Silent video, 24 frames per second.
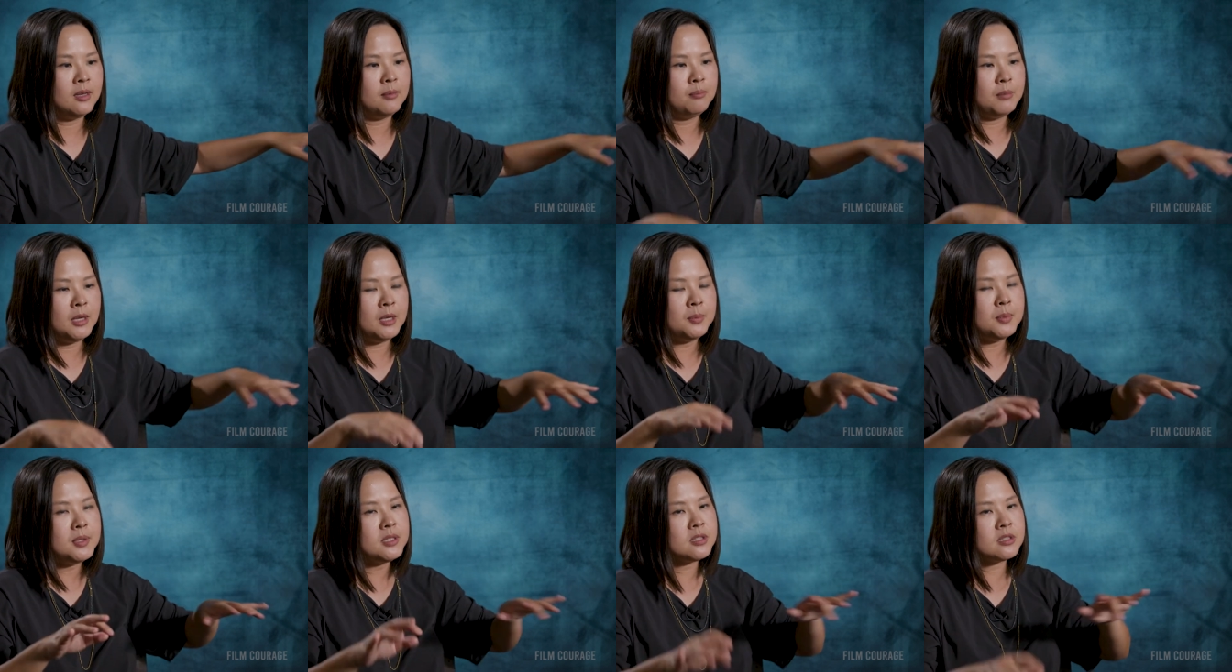
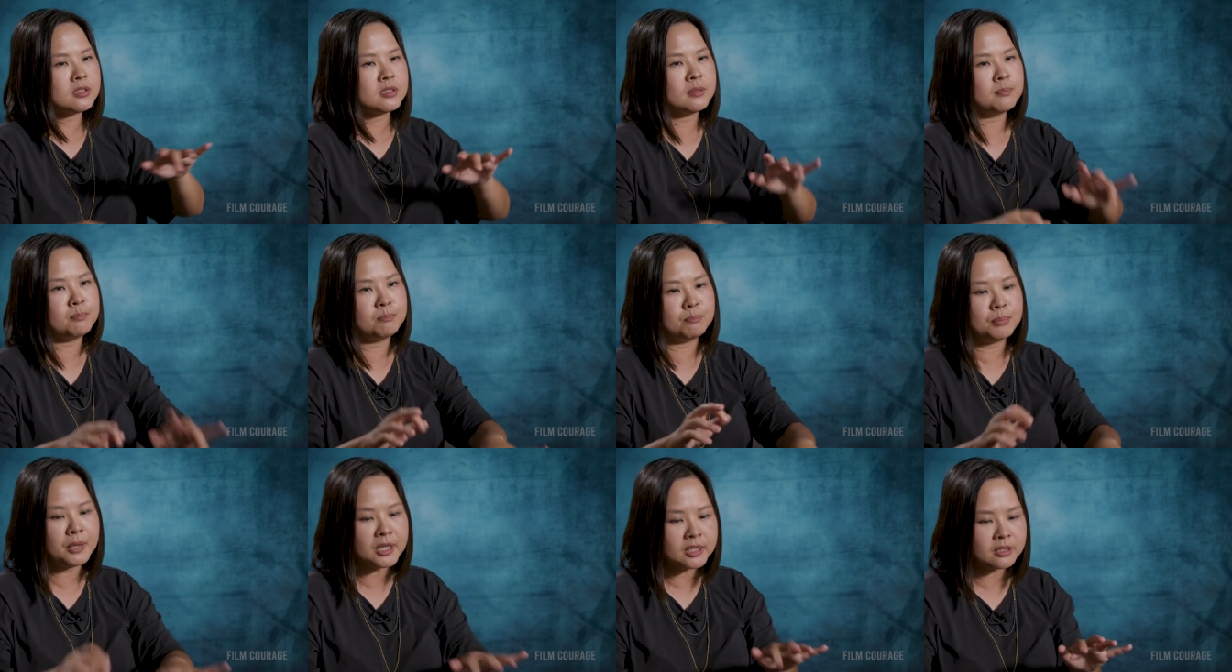Maybe it's
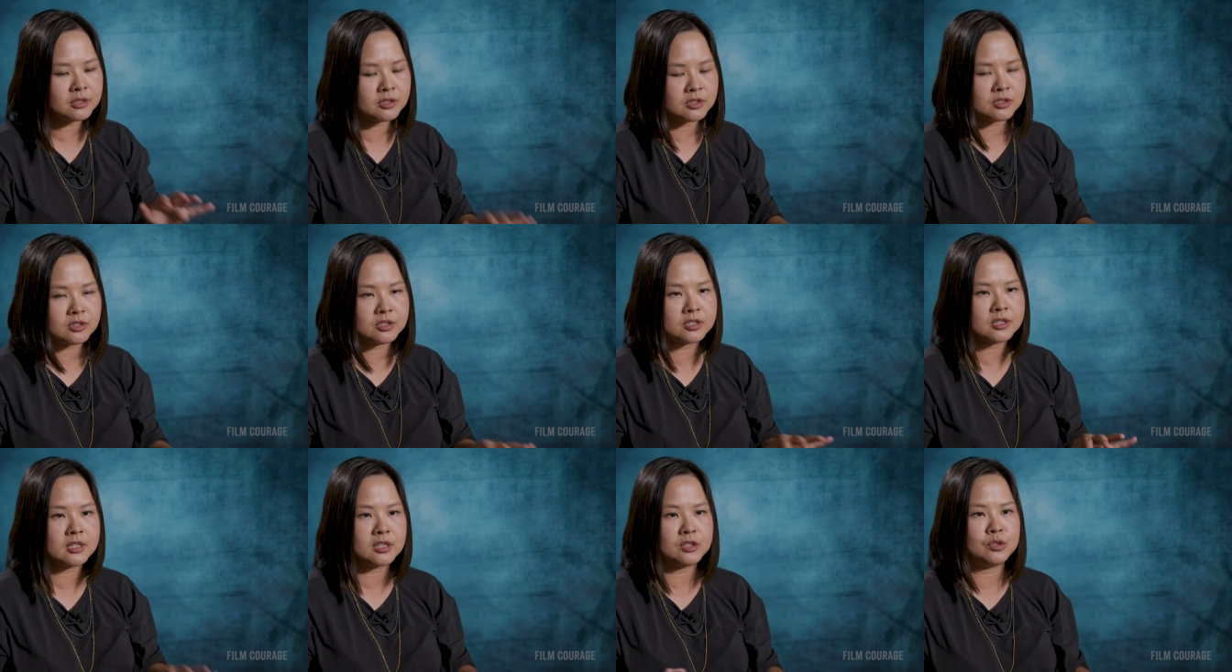some
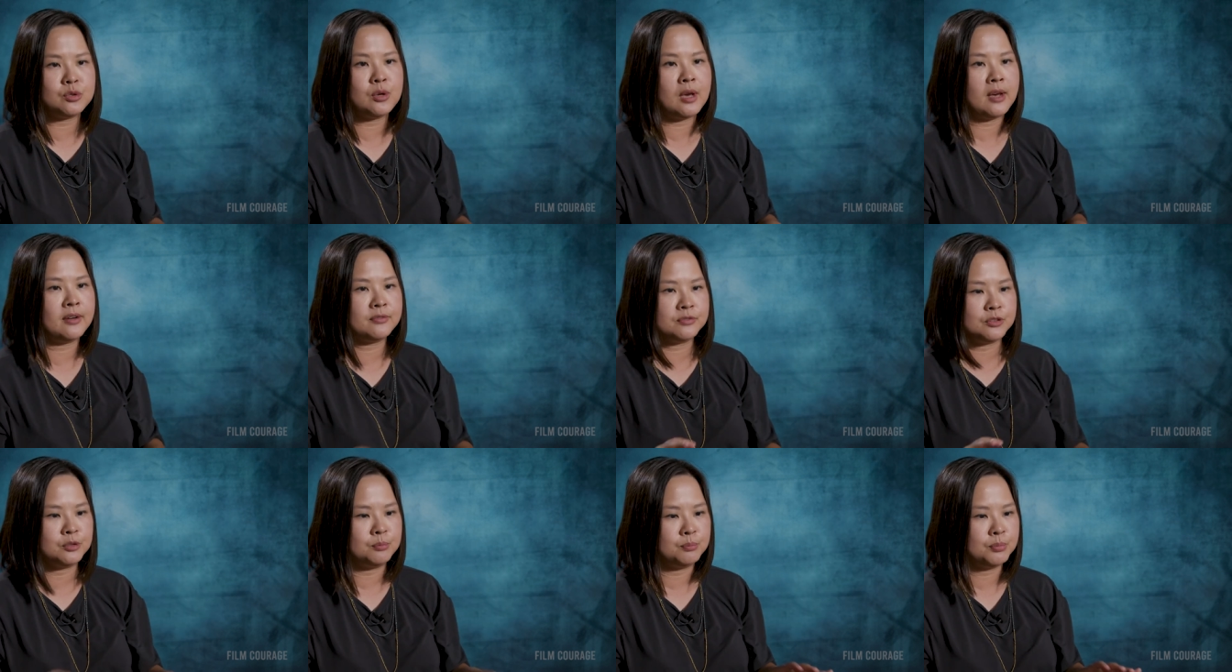buttons that you
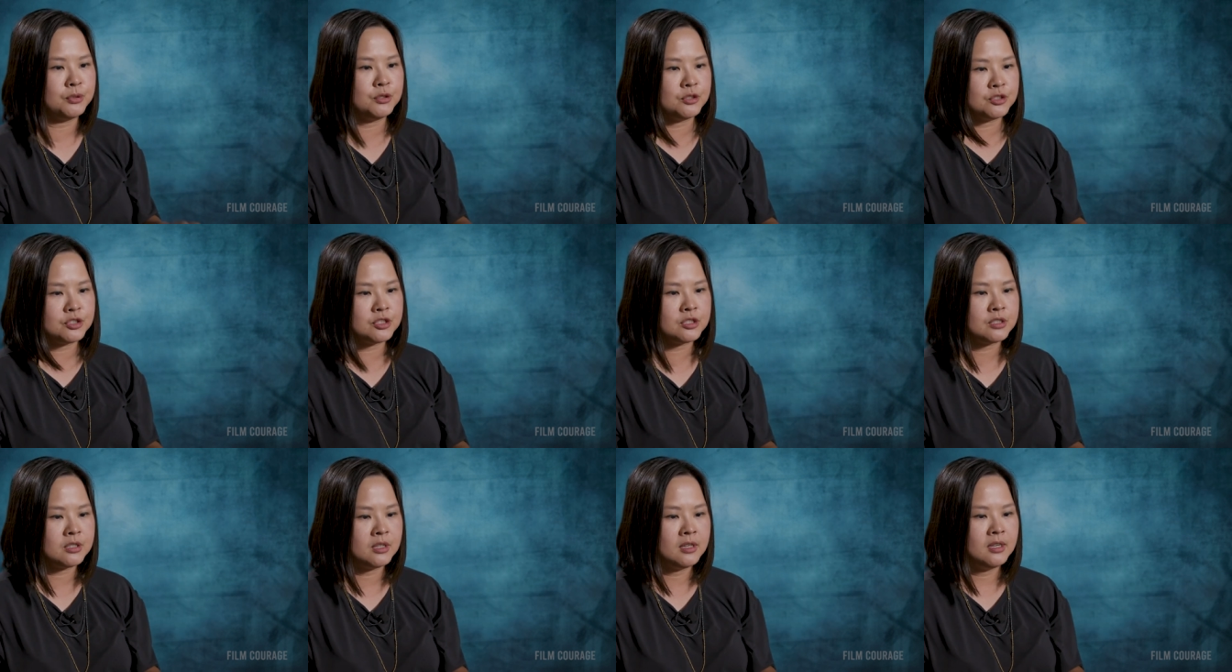have to
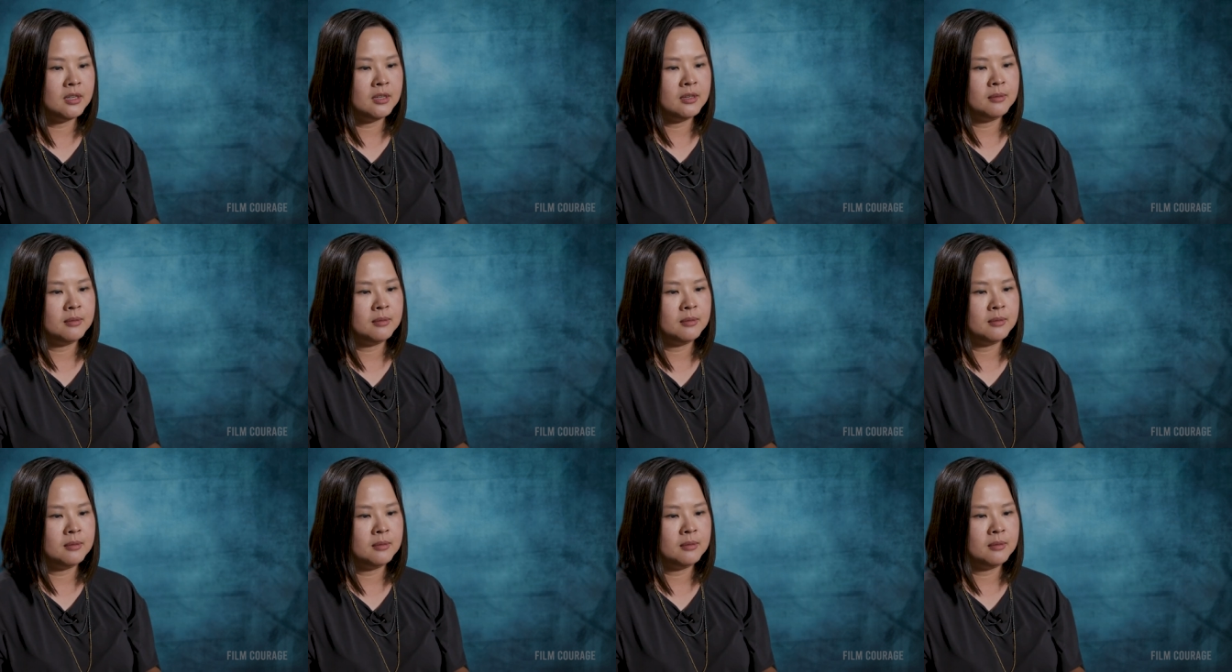push.